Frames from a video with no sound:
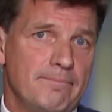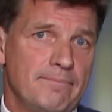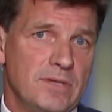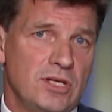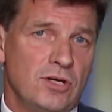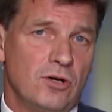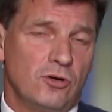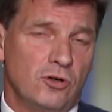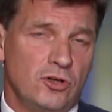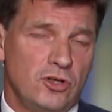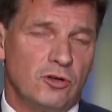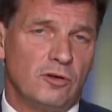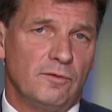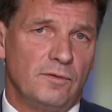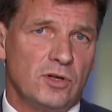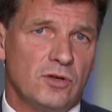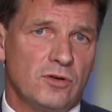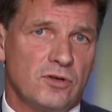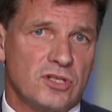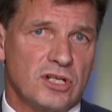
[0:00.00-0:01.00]
your
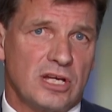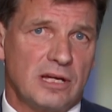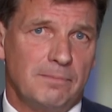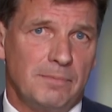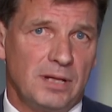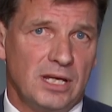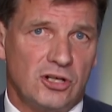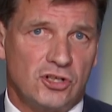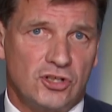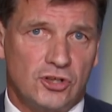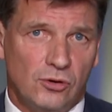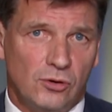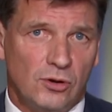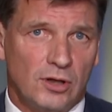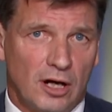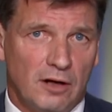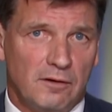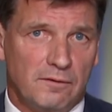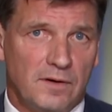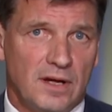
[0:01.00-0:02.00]
viewers can be assured
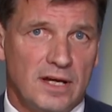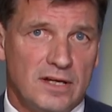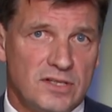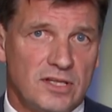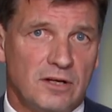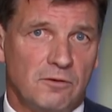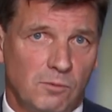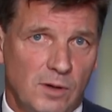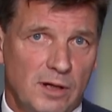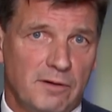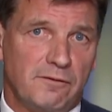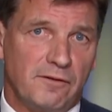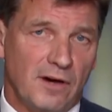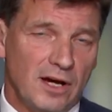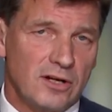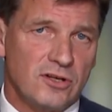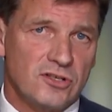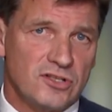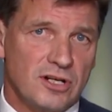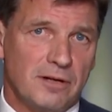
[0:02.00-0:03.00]
of is that we're
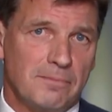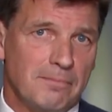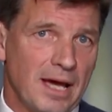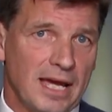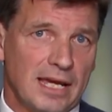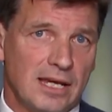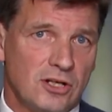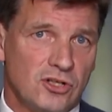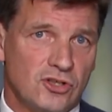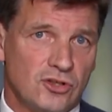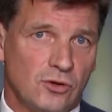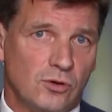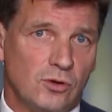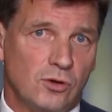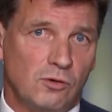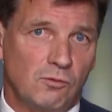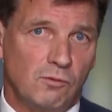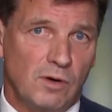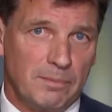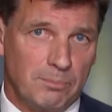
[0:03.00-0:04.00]
focused on making
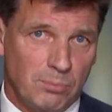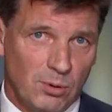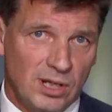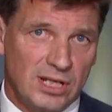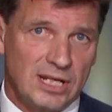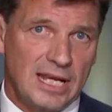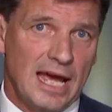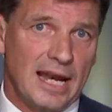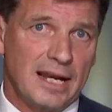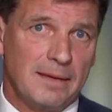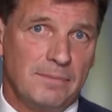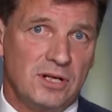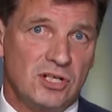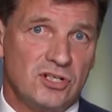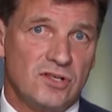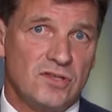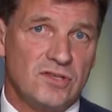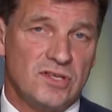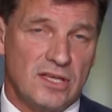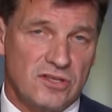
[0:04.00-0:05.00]
sure we bring down
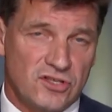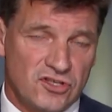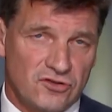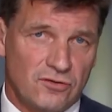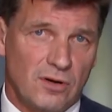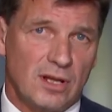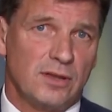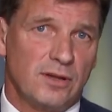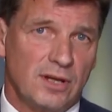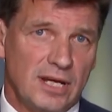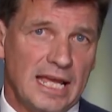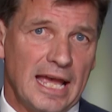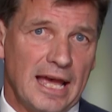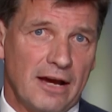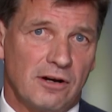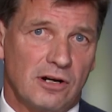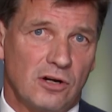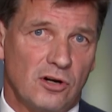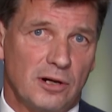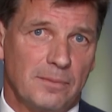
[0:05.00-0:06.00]
emissions and strengthening
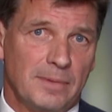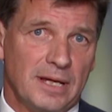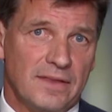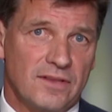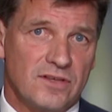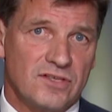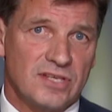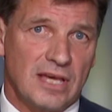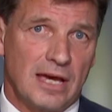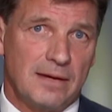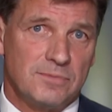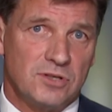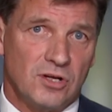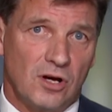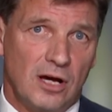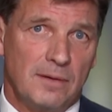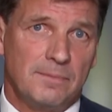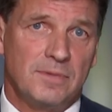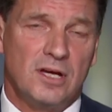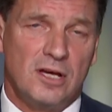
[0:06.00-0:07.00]
our economy at the same
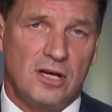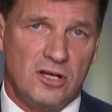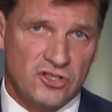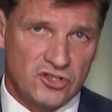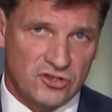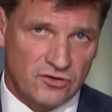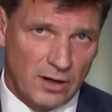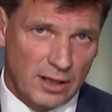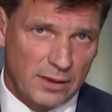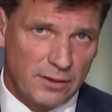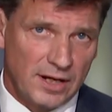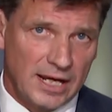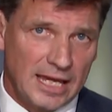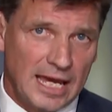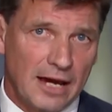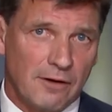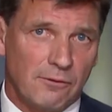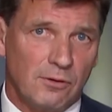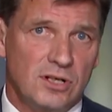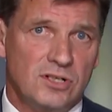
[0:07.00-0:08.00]
time, strengthening
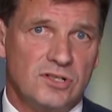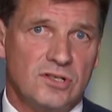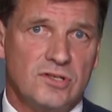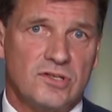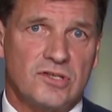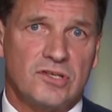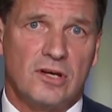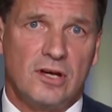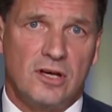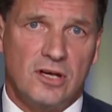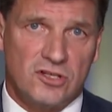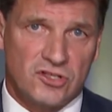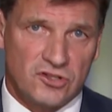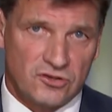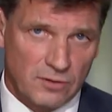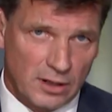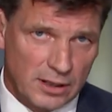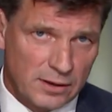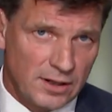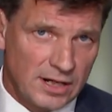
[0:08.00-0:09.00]
our regions,
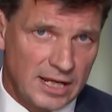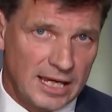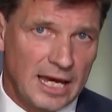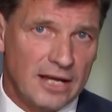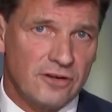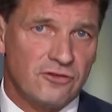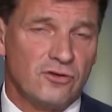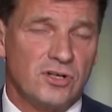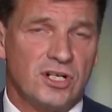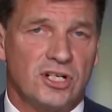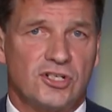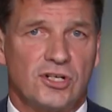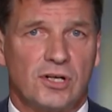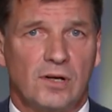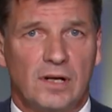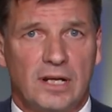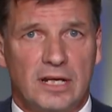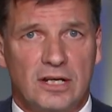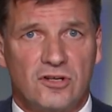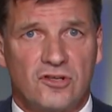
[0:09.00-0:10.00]
strengthening our
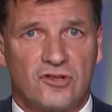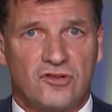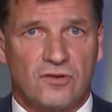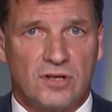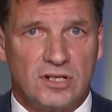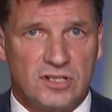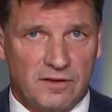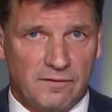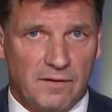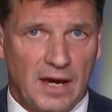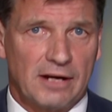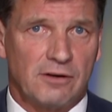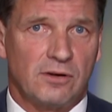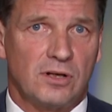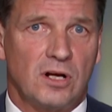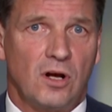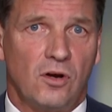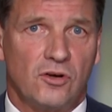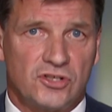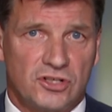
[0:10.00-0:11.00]
traditional industries of
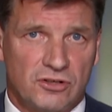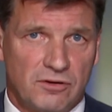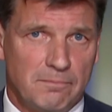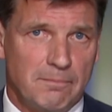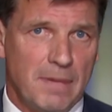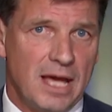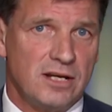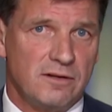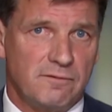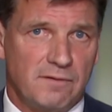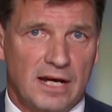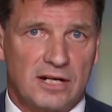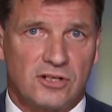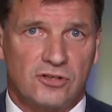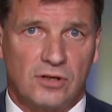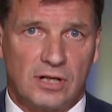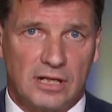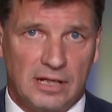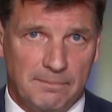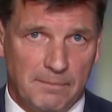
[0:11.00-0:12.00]
agriculture and
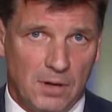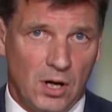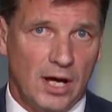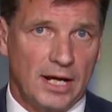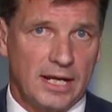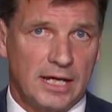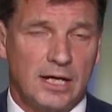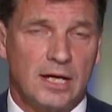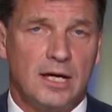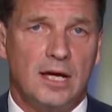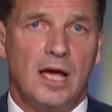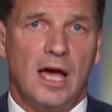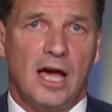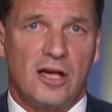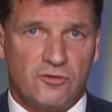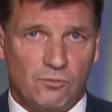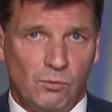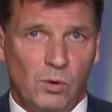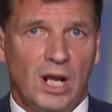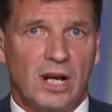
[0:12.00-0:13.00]
manufacturing and mining,
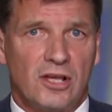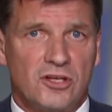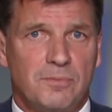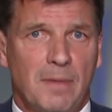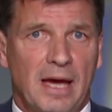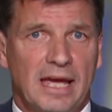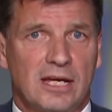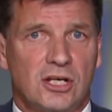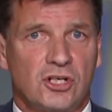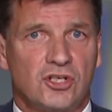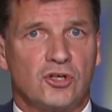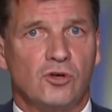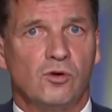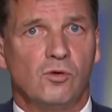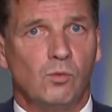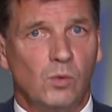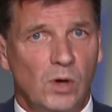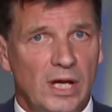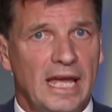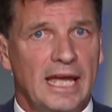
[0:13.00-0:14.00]
as well as making sure
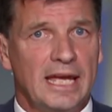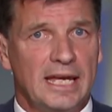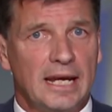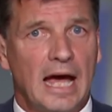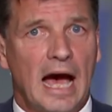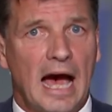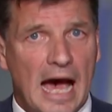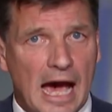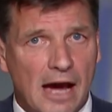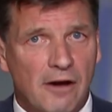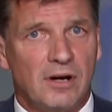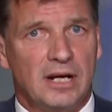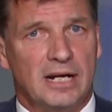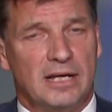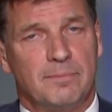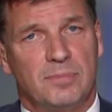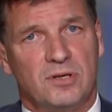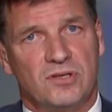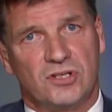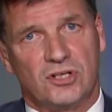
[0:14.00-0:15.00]
we are in
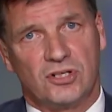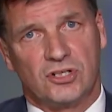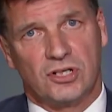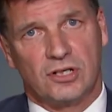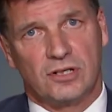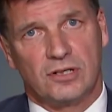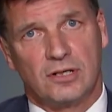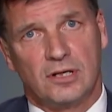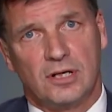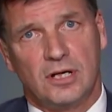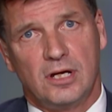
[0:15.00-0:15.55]
a position